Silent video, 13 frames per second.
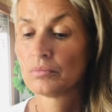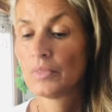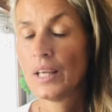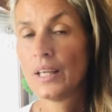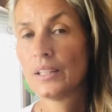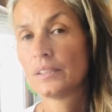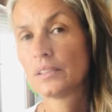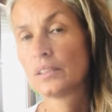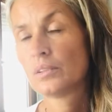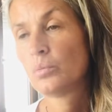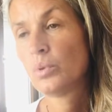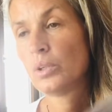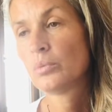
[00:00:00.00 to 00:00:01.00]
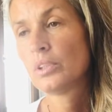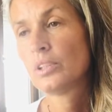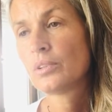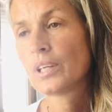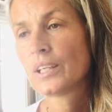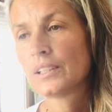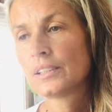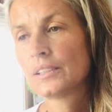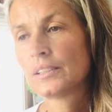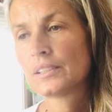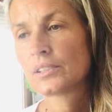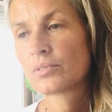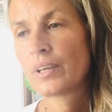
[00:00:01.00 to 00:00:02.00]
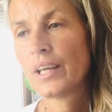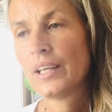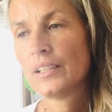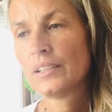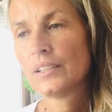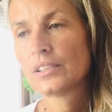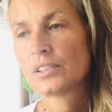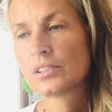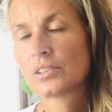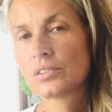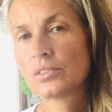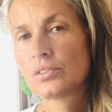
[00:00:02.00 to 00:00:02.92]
And when we look at it, it's right, it's